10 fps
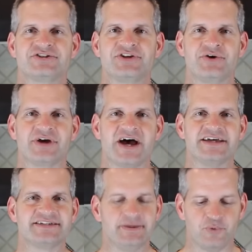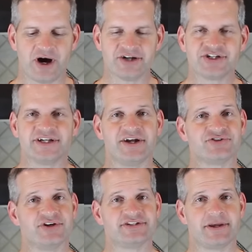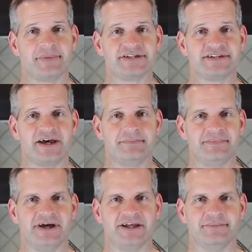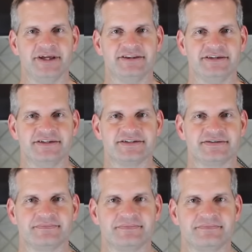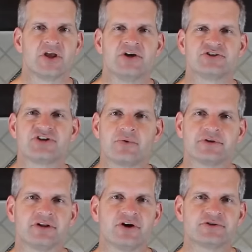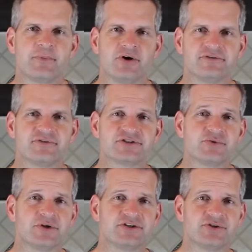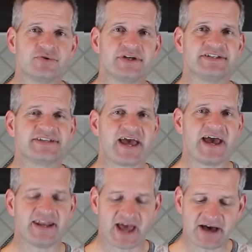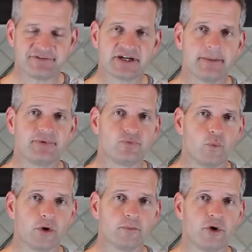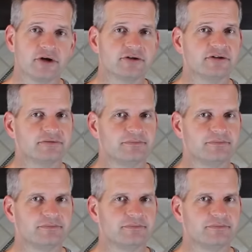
So guys, keep watching and I'll show you step by step how to make these. Start with a large bowl, and the first thing you want to do is add half a cup of warm water.